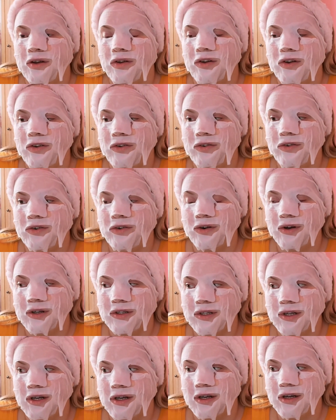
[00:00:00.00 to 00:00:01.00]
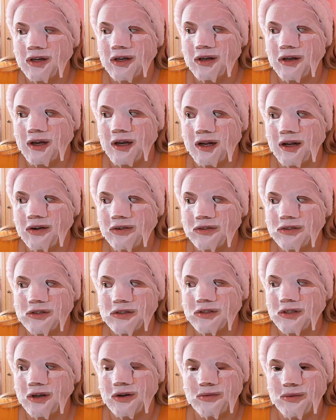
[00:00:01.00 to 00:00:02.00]
you know. And I was
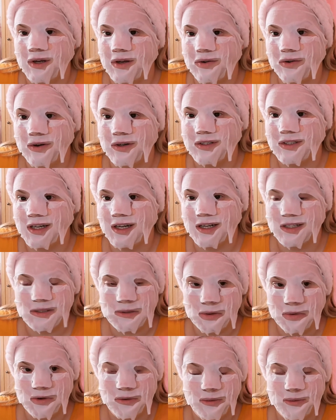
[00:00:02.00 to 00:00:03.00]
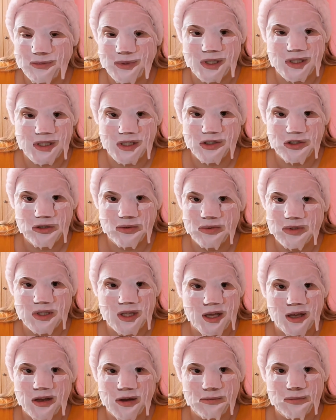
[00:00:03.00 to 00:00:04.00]
just like, oh my God. And I still remember that day, she was
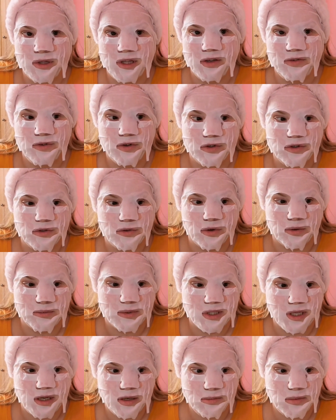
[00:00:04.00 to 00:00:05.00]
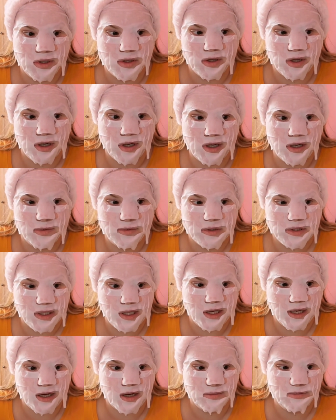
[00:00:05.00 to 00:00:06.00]
like, I can't believe you're so upset about it. And I was
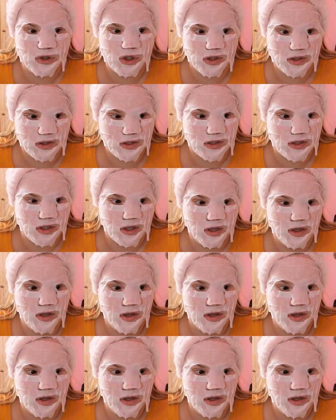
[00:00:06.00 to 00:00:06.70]
like, I'm just